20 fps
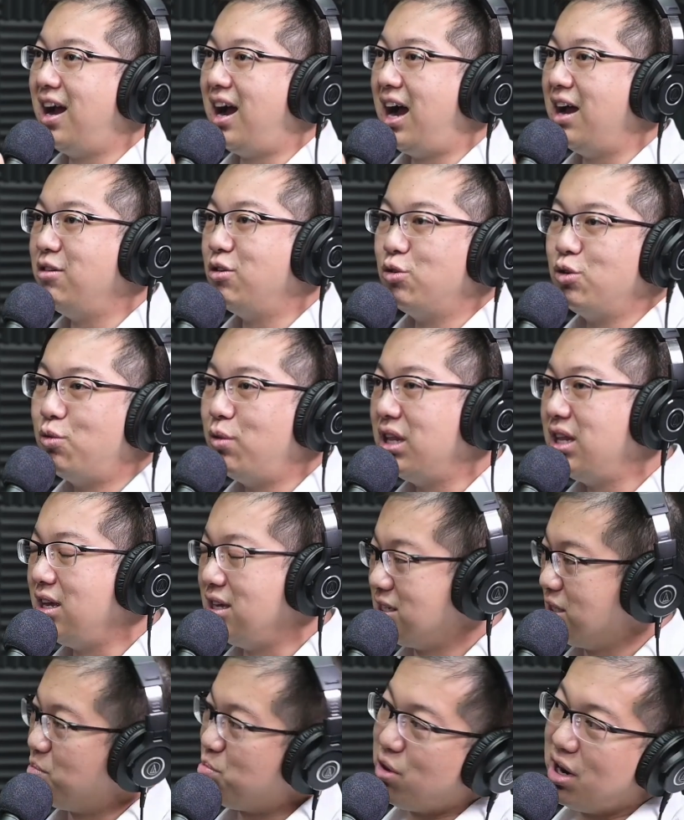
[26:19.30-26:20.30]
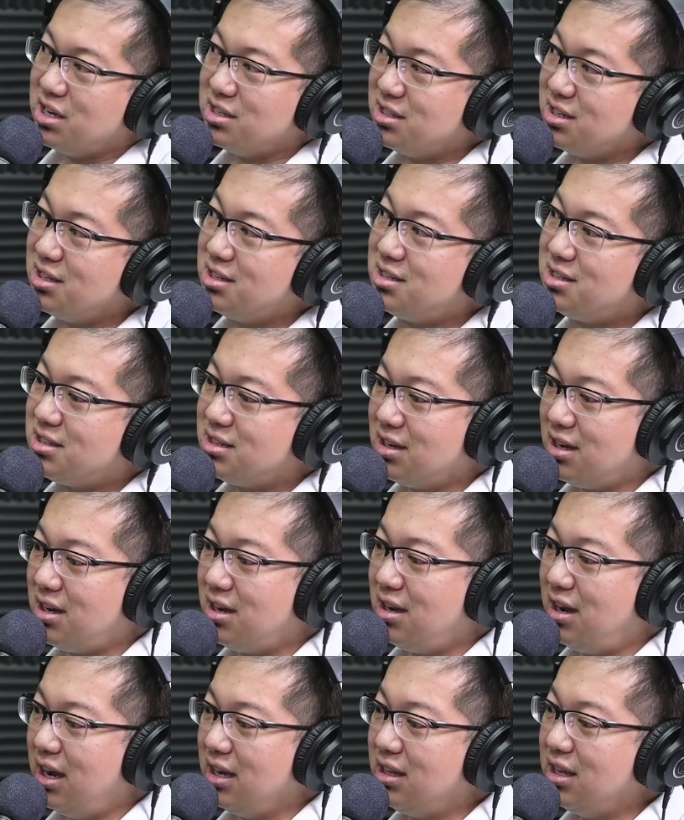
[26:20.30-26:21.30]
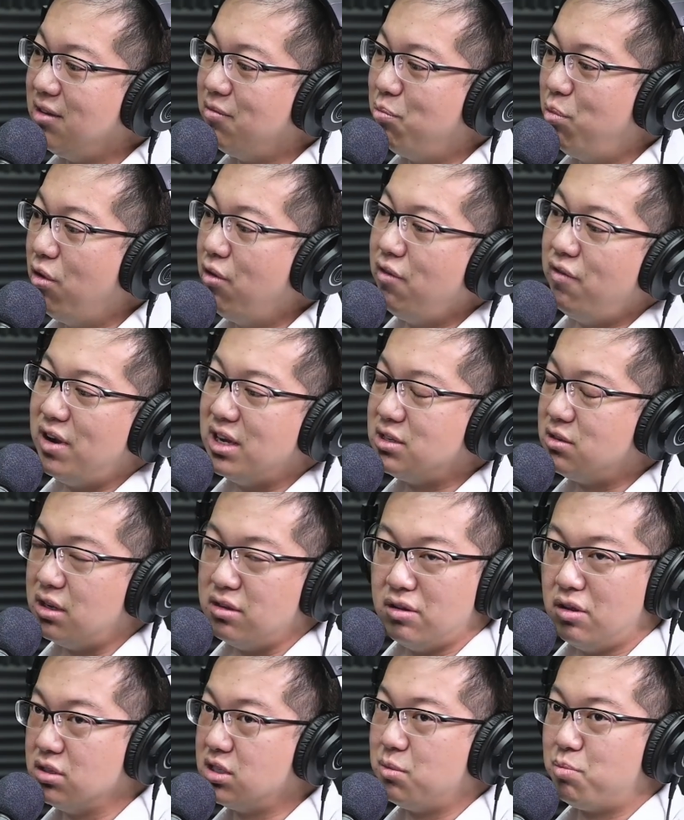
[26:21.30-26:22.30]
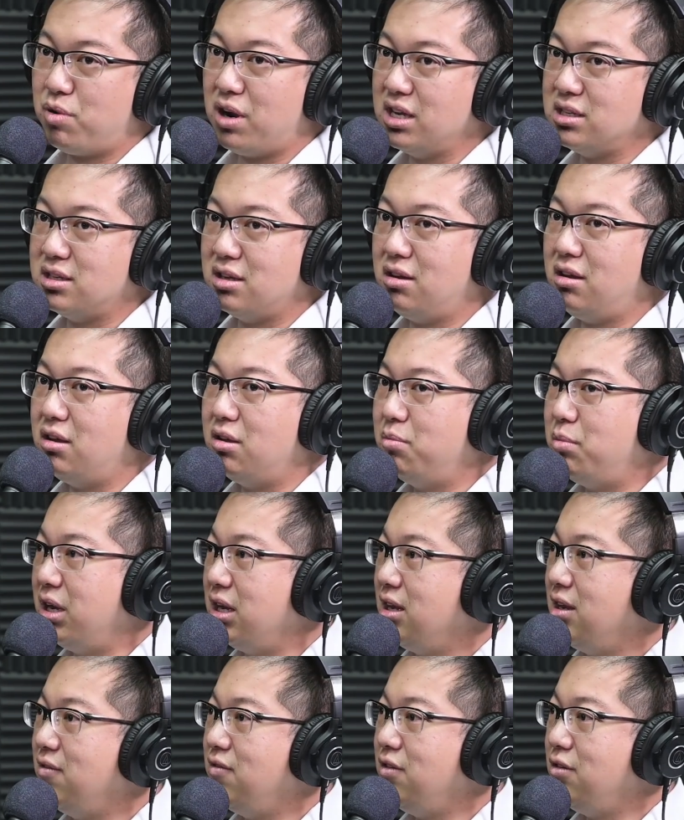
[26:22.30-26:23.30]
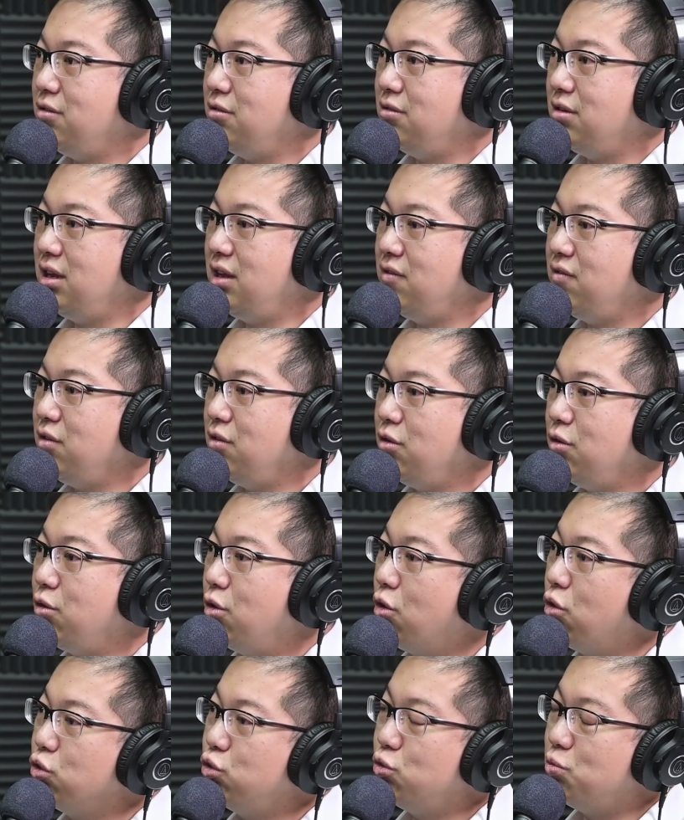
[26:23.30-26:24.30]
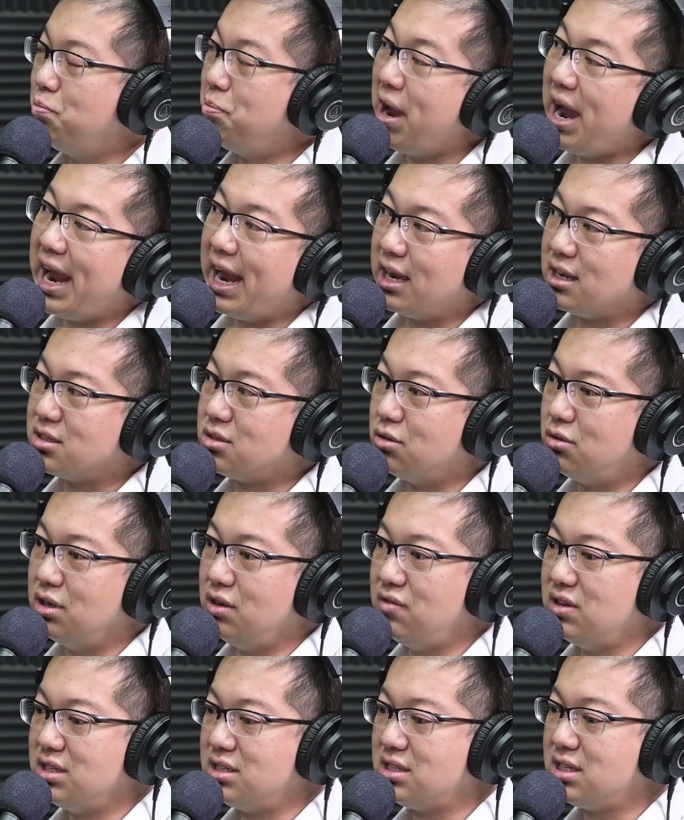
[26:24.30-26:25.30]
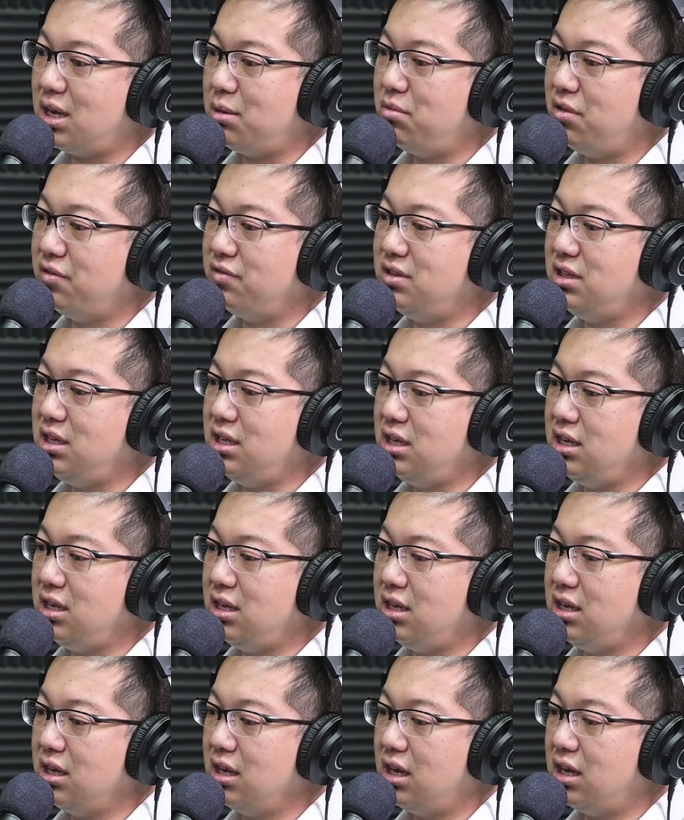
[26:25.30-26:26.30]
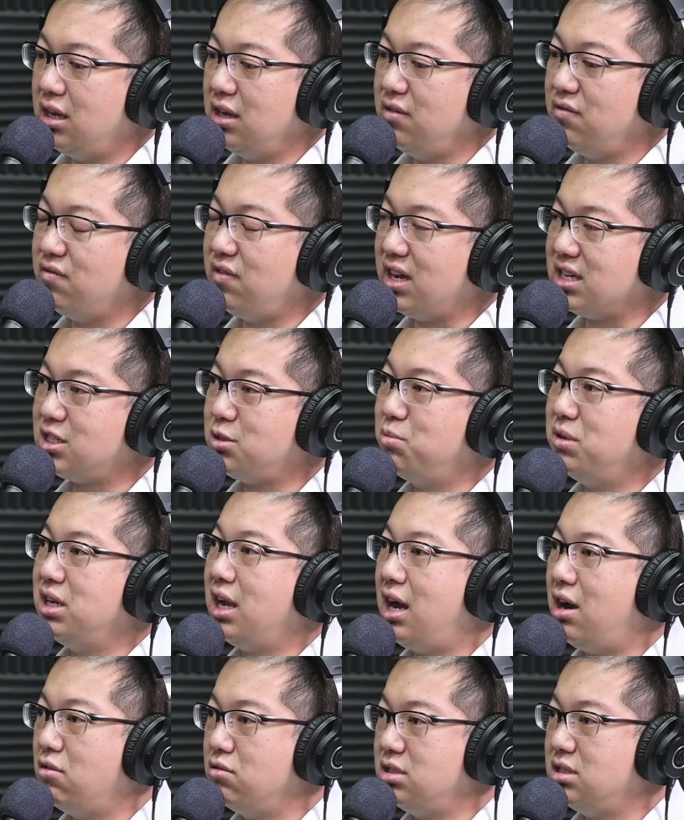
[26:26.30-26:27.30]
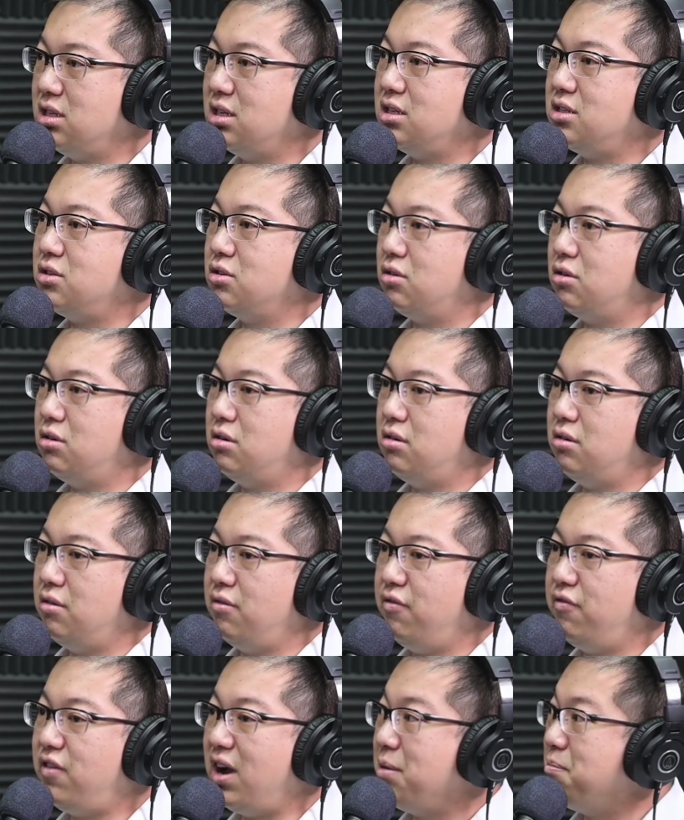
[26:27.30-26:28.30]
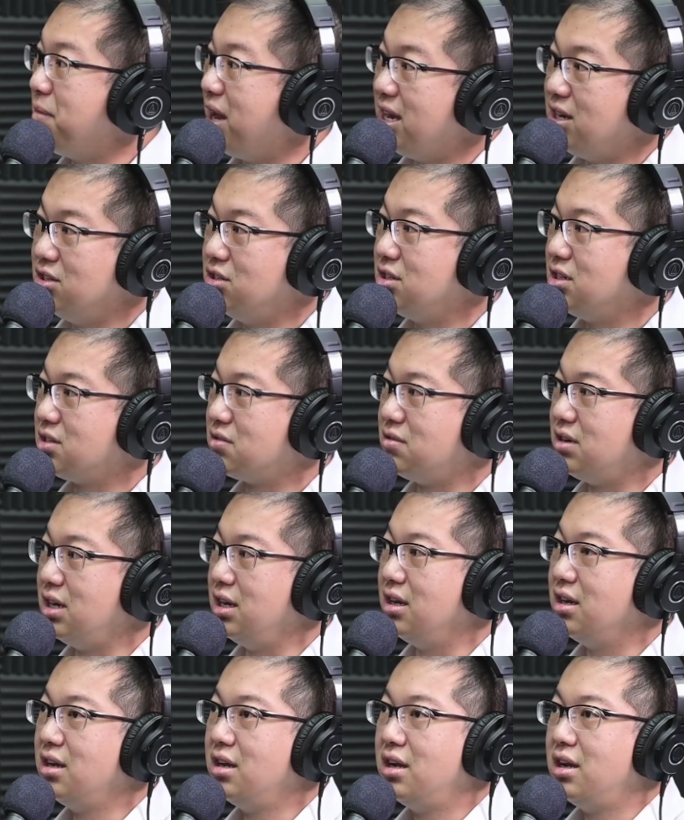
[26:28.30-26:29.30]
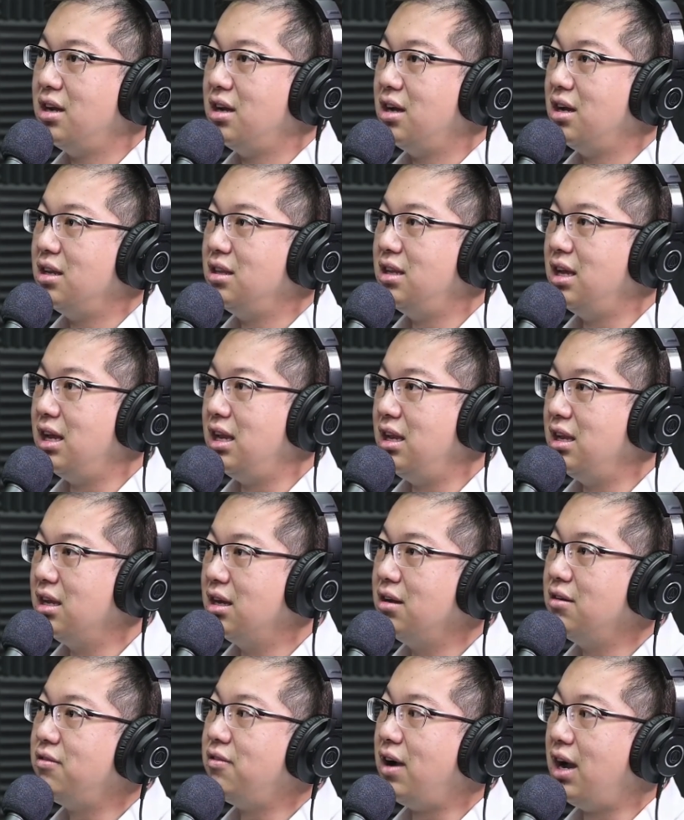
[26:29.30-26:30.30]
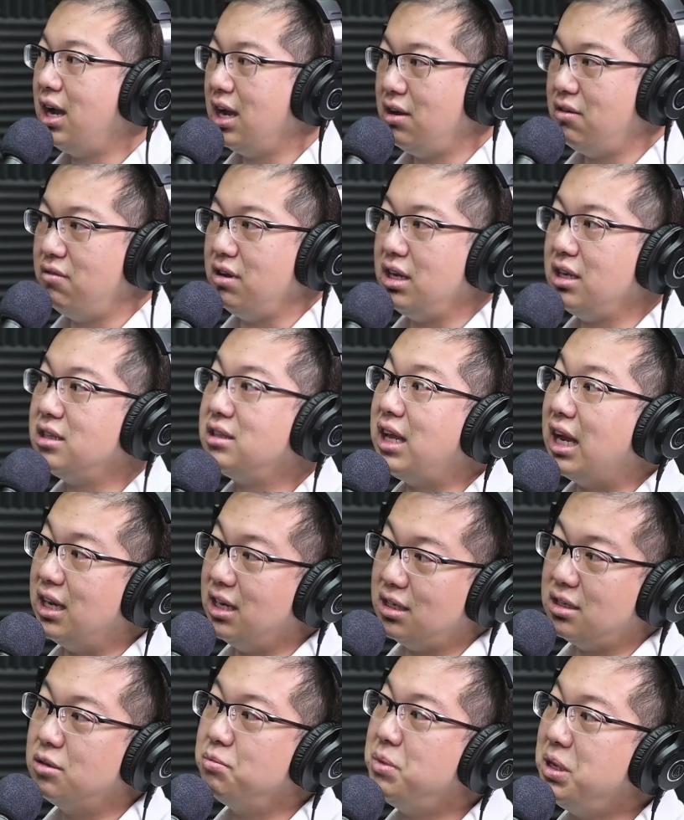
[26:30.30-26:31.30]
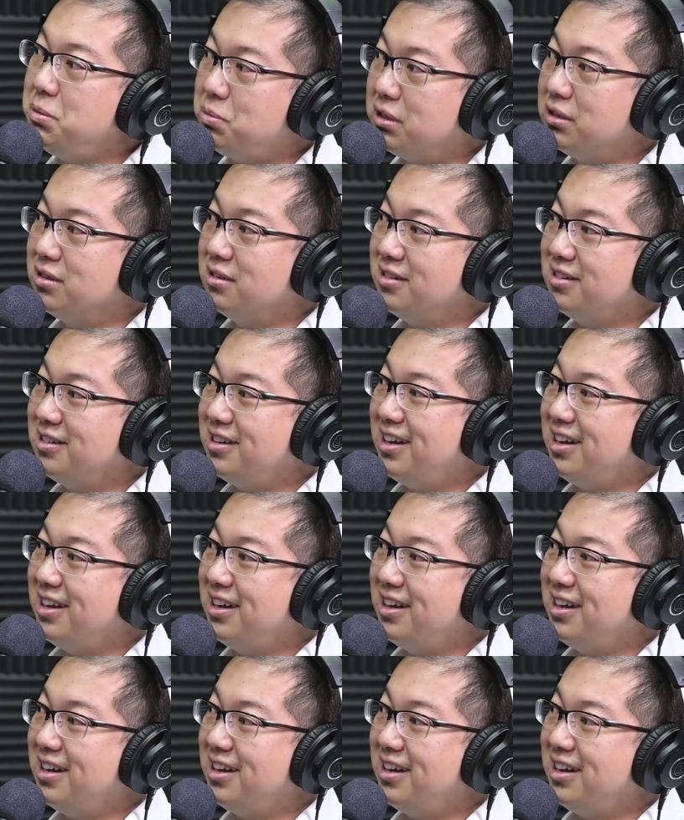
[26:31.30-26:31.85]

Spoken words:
I don't know whether it surprises, I think both of us are not surprised at all, but if you go to banks or even some of the investment houses or fund managers, right, they love hiring technical people.